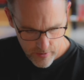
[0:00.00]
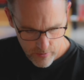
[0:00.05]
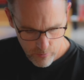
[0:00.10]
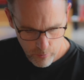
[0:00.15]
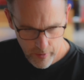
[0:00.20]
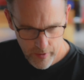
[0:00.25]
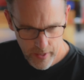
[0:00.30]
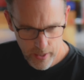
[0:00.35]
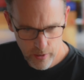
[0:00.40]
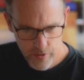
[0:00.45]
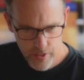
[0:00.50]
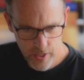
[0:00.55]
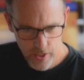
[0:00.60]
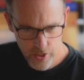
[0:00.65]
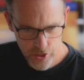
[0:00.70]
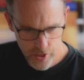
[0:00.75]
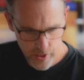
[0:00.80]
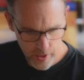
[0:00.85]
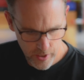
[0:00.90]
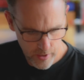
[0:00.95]
without
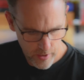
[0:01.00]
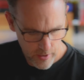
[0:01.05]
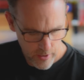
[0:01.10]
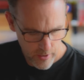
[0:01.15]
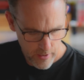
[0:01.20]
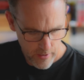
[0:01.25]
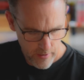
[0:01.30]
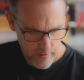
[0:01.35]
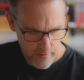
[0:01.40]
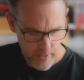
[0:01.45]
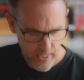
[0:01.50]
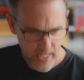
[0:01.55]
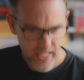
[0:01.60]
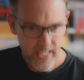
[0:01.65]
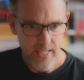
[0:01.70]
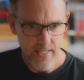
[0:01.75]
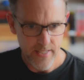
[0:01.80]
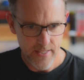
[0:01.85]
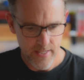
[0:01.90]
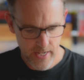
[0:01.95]
touching the
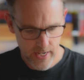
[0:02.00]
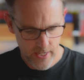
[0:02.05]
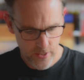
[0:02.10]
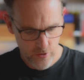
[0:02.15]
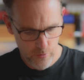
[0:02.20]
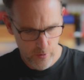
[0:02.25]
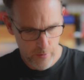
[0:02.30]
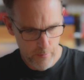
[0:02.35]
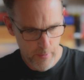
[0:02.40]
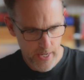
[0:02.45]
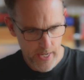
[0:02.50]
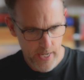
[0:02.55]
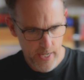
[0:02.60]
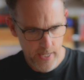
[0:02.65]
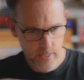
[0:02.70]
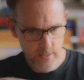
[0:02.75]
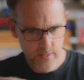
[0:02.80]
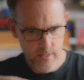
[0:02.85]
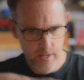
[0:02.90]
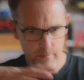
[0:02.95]
insides with my
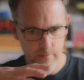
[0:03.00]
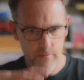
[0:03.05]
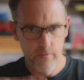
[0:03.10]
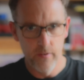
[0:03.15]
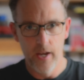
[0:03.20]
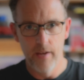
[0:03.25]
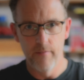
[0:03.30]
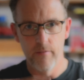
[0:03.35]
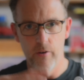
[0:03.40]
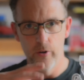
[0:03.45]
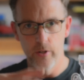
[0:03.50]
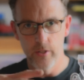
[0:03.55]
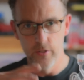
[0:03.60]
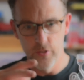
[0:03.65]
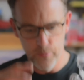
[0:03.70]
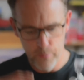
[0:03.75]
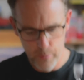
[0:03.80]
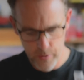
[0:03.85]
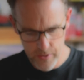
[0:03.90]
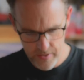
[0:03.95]
hands, I've already
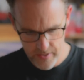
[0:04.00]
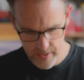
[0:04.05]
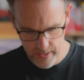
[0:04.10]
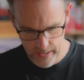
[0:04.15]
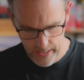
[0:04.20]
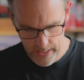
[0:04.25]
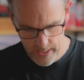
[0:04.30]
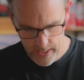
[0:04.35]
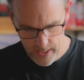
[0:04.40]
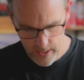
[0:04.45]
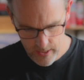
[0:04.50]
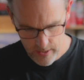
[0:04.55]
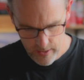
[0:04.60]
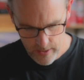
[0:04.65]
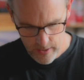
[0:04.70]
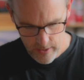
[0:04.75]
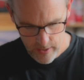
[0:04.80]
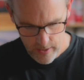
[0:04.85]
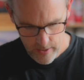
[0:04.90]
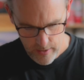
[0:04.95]
spritzed the lid.
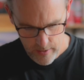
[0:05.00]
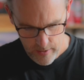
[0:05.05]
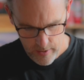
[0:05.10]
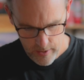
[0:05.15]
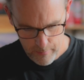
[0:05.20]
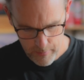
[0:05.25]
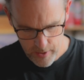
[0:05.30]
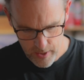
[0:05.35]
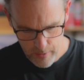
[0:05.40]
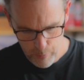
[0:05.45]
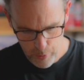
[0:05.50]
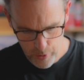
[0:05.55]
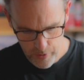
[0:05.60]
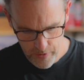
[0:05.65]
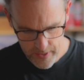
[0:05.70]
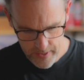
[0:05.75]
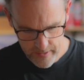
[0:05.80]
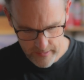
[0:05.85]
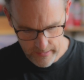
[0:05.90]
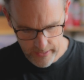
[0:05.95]
I'm gonna put
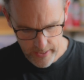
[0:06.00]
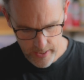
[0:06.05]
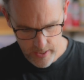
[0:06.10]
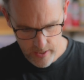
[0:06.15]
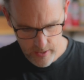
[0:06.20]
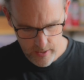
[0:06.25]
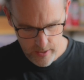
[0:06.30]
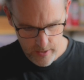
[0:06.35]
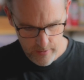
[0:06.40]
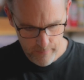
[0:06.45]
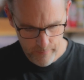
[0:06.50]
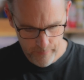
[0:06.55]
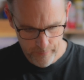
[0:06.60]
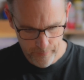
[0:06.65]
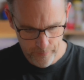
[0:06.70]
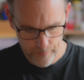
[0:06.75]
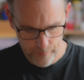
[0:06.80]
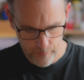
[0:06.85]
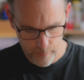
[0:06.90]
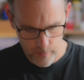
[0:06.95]
this lid on.
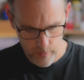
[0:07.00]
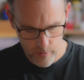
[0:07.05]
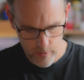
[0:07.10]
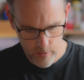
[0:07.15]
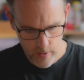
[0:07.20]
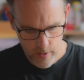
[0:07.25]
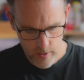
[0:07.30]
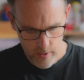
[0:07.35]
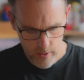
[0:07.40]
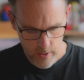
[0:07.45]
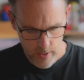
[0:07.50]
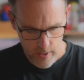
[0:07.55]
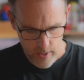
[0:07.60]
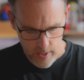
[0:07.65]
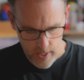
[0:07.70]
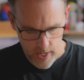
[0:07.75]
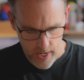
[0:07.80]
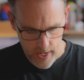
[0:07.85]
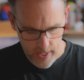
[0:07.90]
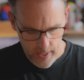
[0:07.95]

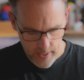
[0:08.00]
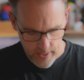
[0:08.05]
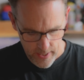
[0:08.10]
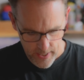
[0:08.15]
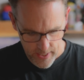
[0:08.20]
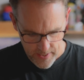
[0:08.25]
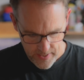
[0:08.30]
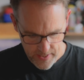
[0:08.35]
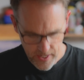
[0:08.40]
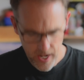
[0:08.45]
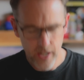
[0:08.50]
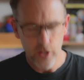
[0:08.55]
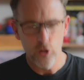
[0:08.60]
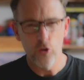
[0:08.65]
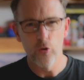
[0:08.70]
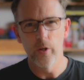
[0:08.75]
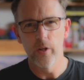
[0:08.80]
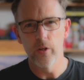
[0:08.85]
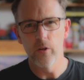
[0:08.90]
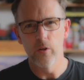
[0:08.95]
And it's not
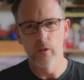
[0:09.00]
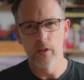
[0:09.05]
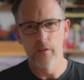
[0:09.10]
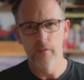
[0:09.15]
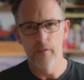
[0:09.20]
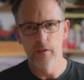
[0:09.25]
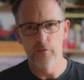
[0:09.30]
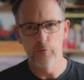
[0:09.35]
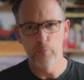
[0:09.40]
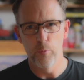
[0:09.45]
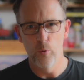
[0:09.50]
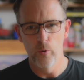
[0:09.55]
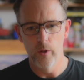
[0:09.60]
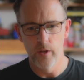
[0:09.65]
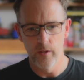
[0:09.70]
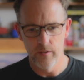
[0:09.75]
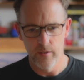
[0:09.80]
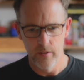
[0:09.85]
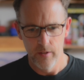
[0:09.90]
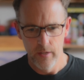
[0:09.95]
critical at this
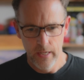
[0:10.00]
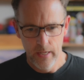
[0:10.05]
point